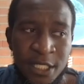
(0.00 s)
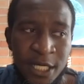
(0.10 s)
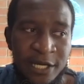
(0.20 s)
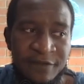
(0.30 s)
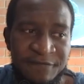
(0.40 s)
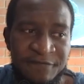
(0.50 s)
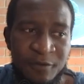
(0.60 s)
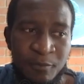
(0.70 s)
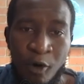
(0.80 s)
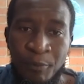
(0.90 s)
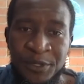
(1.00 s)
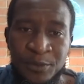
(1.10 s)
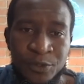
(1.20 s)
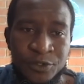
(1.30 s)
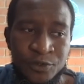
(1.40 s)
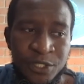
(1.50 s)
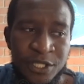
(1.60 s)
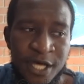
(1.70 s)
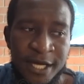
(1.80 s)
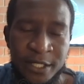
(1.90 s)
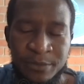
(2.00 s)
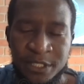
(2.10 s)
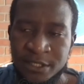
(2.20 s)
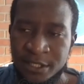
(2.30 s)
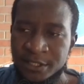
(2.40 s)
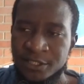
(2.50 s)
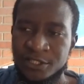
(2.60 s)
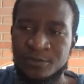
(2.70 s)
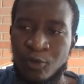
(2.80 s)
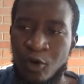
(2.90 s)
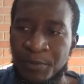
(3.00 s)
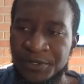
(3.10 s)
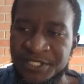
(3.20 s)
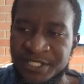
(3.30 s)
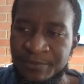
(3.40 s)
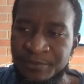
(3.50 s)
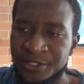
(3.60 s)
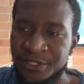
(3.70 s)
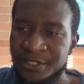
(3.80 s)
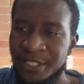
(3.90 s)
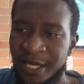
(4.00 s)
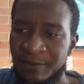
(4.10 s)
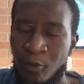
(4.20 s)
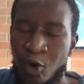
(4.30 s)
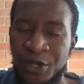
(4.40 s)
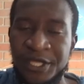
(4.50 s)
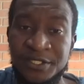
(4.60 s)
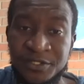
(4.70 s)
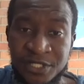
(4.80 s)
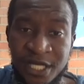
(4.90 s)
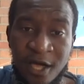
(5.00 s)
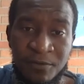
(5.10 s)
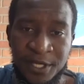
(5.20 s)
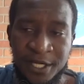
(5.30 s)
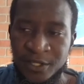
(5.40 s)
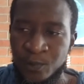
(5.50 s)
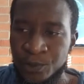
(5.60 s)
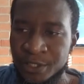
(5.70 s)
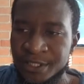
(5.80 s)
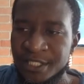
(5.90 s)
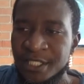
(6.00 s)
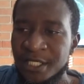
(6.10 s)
And if more people are doing that, it means there's just more perception and more history out there in the world